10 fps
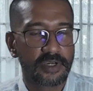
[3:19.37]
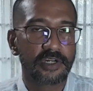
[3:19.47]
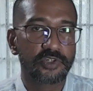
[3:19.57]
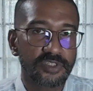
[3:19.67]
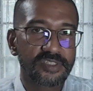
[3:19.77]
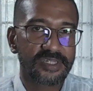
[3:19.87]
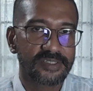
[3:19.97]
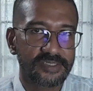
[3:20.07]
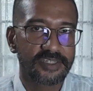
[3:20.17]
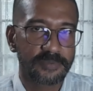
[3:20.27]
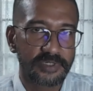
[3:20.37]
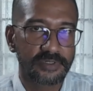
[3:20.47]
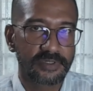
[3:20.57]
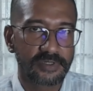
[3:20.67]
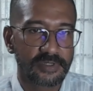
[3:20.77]
A good size segment
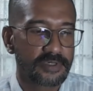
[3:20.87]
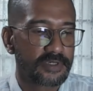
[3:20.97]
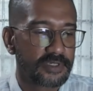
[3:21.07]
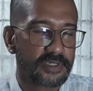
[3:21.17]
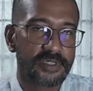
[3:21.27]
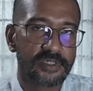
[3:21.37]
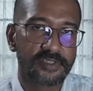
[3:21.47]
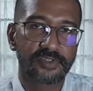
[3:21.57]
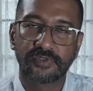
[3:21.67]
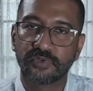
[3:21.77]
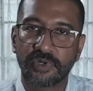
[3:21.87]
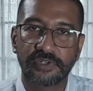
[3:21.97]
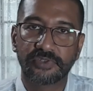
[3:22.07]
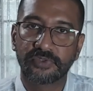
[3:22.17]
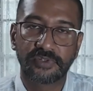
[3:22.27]
is
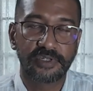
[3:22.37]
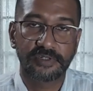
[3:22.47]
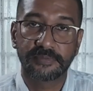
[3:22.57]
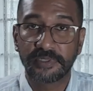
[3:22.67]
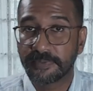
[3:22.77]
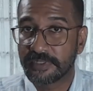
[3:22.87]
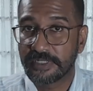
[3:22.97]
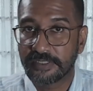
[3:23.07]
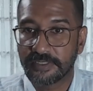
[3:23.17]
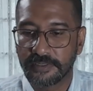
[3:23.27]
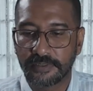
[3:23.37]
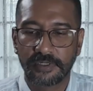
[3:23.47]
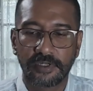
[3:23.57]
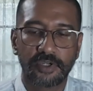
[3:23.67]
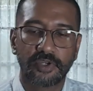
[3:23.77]
200 to 300 people, let's say.
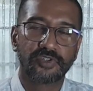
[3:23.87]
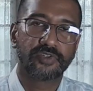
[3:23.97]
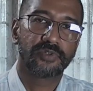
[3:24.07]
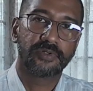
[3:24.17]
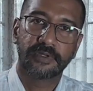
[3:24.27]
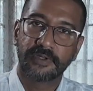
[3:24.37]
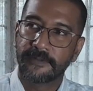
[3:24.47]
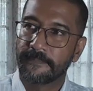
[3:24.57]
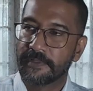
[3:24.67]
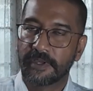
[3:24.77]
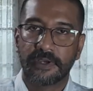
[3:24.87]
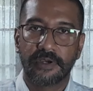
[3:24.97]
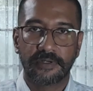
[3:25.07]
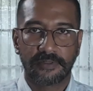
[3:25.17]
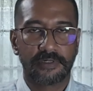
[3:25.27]
So
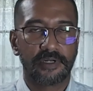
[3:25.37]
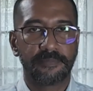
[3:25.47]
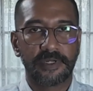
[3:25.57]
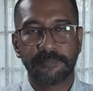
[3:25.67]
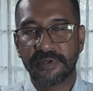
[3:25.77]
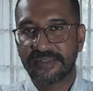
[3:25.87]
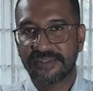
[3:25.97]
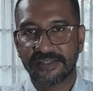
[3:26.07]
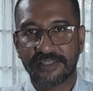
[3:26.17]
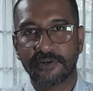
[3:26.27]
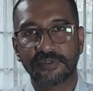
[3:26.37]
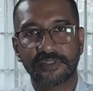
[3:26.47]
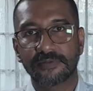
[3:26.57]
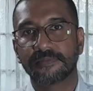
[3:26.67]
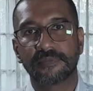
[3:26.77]
a basic
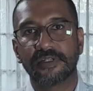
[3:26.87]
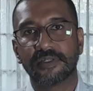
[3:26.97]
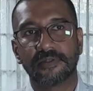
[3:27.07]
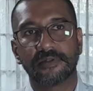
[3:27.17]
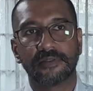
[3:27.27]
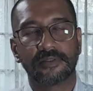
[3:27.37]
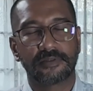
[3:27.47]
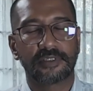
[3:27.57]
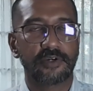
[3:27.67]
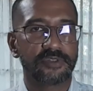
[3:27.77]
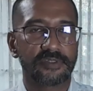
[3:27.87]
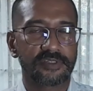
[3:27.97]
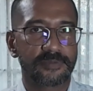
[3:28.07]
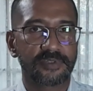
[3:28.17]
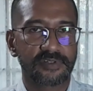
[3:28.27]
1,000
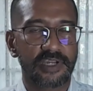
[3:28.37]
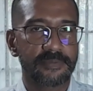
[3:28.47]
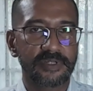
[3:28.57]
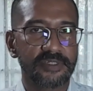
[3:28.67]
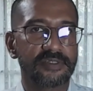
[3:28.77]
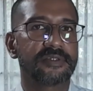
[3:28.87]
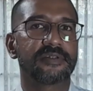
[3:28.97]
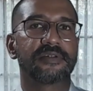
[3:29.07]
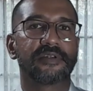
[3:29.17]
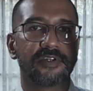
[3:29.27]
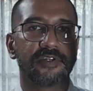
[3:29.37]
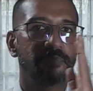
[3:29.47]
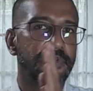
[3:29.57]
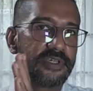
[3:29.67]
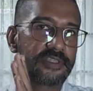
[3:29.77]
subscriber list
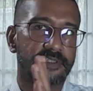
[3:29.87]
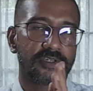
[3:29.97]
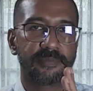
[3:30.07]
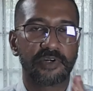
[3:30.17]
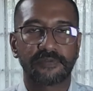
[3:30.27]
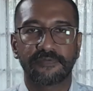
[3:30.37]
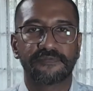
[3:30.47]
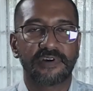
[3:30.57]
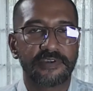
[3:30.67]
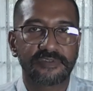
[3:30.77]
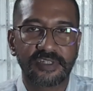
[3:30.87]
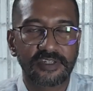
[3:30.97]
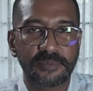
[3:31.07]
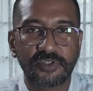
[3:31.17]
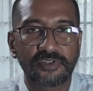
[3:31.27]
with about 5
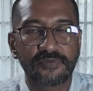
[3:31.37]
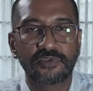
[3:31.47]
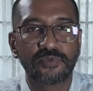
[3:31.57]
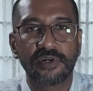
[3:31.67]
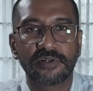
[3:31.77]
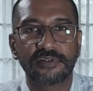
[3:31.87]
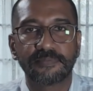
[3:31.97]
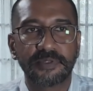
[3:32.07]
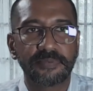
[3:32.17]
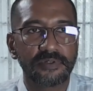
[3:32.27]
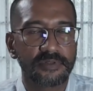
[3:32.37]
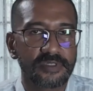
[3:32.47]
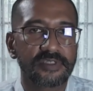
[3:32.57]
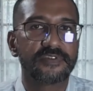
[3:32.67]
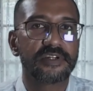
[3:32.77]
segments of 200 people
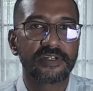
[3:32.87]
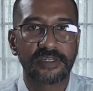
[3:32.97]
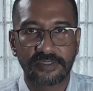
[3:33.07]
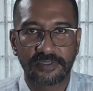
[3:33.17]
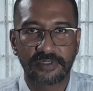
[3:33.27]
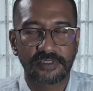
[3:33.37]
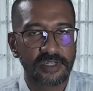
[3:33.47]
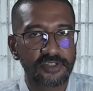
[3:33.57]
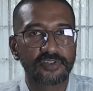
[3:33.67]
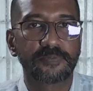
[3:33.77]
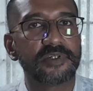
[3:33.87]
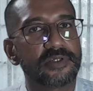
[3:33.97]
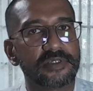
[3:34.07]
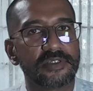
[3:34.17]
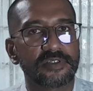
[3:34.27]
is very nice. It's nice
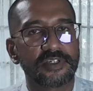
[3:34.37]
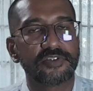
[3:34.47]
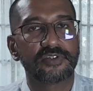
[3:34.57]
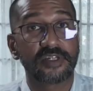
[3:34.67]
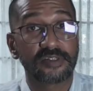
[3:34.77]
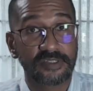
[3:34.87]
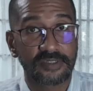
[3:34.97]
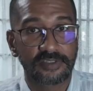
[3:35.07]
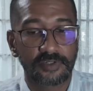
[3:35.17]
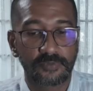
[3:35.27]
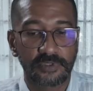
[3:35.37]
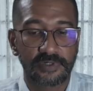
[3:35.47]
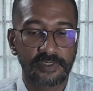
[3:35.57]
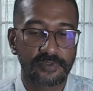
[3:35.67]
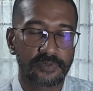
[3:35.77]
to test things out with,
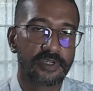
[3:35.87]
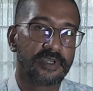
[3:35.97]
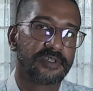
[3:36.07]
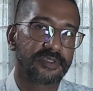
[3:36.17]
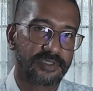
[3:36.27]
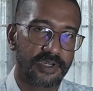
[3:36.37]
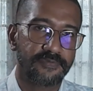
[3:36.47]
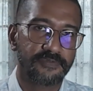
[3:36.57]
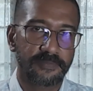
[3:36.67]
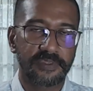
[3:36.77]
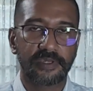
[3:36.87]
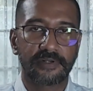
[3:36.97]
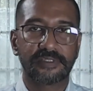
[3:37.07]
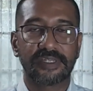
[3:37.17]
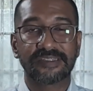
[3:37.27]
right? So start from there,
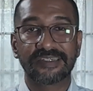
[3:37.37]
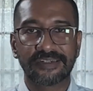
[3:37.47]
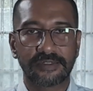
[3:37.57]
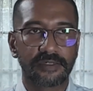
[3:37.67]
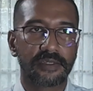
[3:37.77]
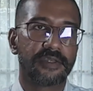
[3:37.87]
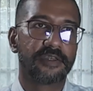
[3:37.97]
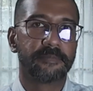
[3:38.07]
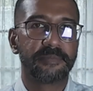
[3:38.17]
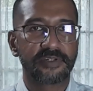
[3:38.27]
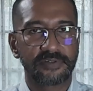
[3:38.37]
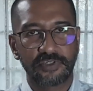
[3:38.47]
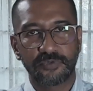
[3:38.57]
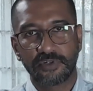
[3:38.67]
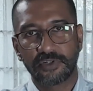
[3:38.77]
right? That's a little metric
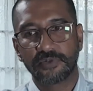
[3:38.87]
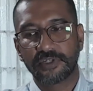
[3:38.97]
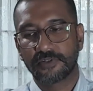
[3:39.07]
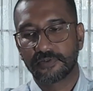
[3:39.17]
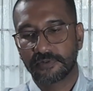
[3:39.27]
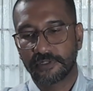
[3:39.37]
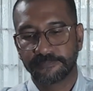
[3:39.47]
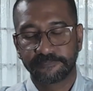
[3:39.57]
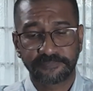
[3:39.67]
you want to look into, right?